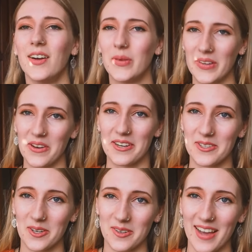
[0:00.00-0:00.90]
we're not going to
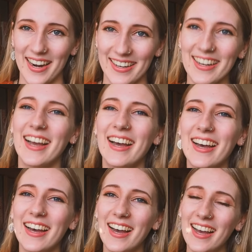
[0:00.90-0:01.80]
talk about it.
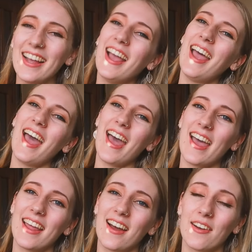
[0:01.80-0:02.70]

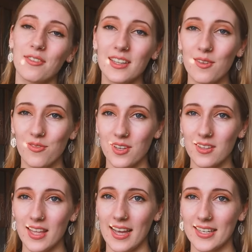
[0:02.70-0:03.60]
And I really
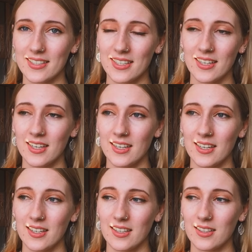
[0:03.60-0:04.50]
feel that
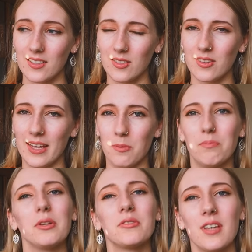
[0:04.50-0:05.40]
like
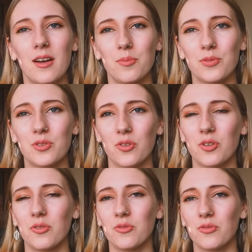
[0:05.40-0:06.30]
built up sort
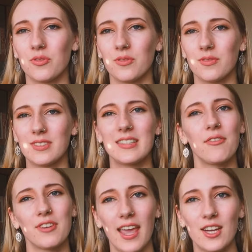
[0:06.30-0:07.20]
of
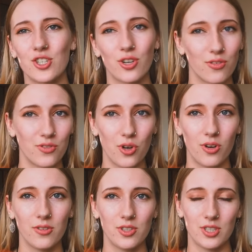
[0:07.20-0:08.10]
suffocation of
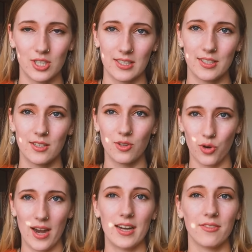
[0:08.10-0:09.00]
not just
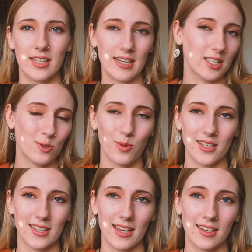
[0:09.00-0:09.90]
creatively
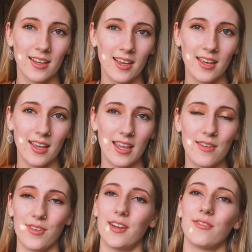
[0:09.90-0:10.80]
expressing,
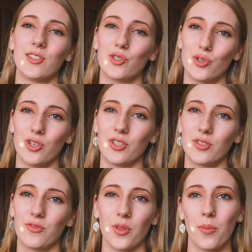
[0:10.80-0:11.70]
even if it's
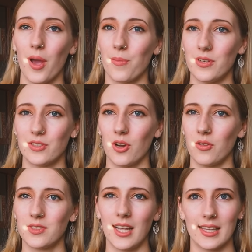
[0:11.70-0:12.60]
not for the purpose
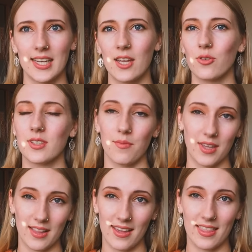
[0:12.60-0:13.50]
of selling it or
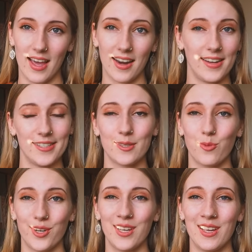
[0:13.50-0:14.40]
something like that. I just
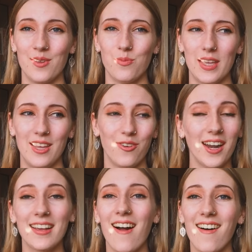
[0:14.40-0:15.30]
want to be
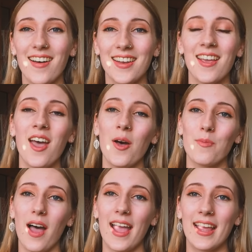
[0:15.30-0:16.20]
creating art.
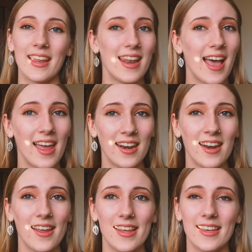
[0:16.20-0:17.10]
My
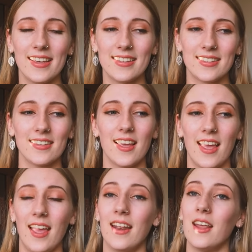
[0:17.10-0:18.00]
nan is
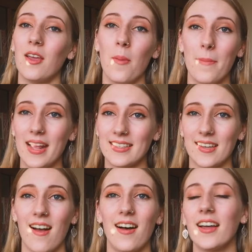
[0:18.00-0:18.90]
an
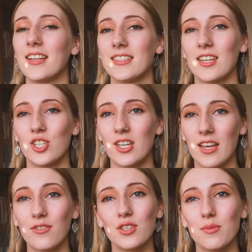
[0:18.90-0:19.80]
amazing artist and she
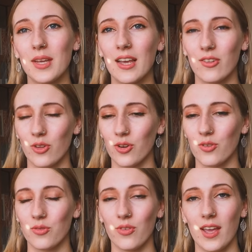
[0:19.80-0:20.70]
gifted me a lot
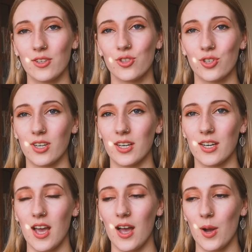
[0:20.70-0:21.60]
of extra